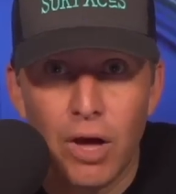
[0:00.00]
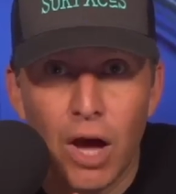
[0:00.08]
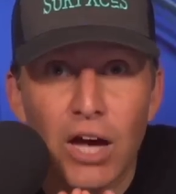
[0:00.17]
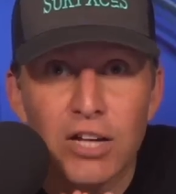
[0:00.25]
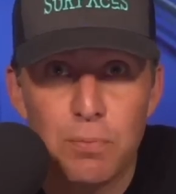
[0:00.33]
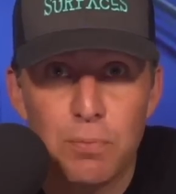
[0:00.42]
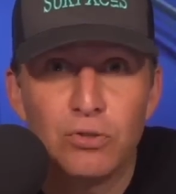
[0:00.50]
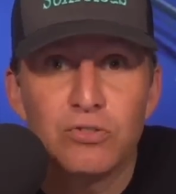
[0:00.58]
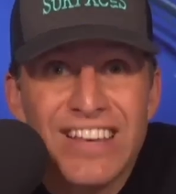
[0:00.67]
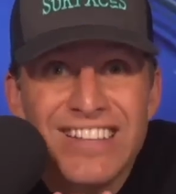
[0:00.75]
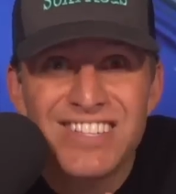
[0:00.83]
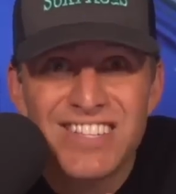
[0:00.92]
hospitals,
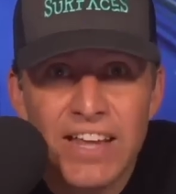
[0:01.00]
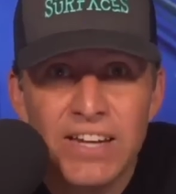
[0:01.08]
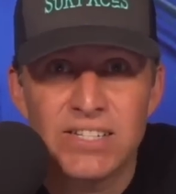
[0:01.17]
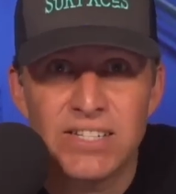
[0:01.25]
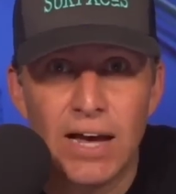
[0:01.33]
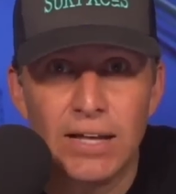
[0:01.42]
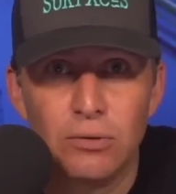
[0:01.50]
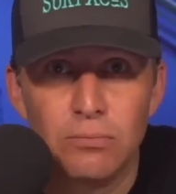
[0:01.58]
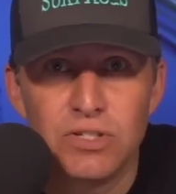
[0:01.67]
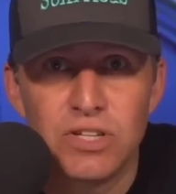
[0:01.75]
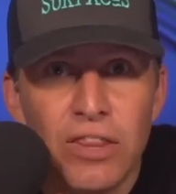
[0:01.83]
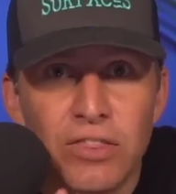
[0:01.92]
insane
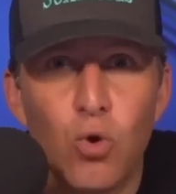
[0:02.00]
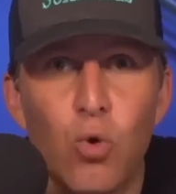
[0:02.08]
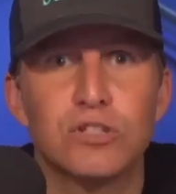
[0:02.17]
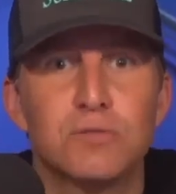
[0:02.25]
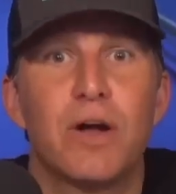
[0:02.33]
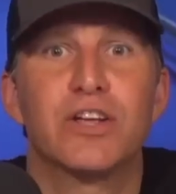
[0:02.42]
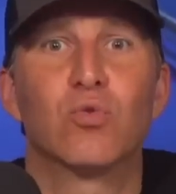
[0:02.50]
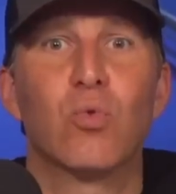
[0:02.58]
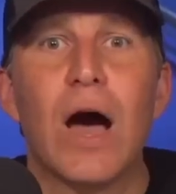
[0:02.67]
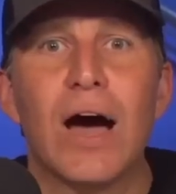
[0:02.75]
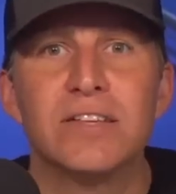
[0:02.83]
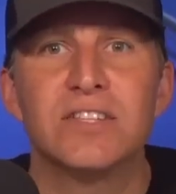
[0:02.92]
asylums, and the corresponding
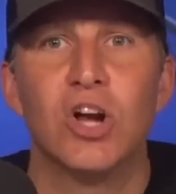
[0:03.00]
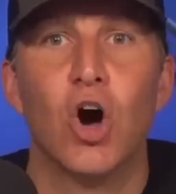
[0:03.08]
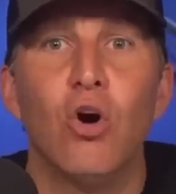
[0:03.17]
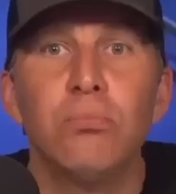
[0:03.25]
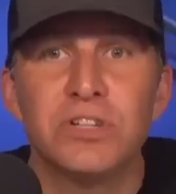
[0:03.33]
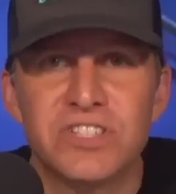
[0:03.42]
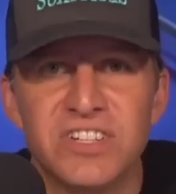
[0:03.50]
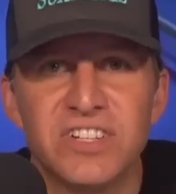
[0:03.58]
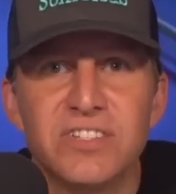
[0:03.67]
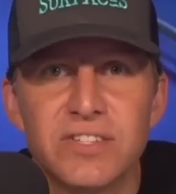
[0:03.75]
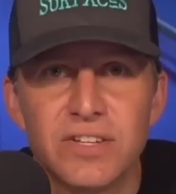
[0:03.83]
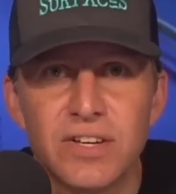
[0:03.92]
rise in
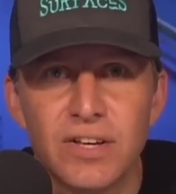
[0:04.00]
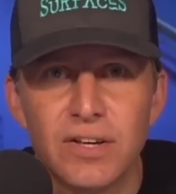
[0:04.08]
homelessness,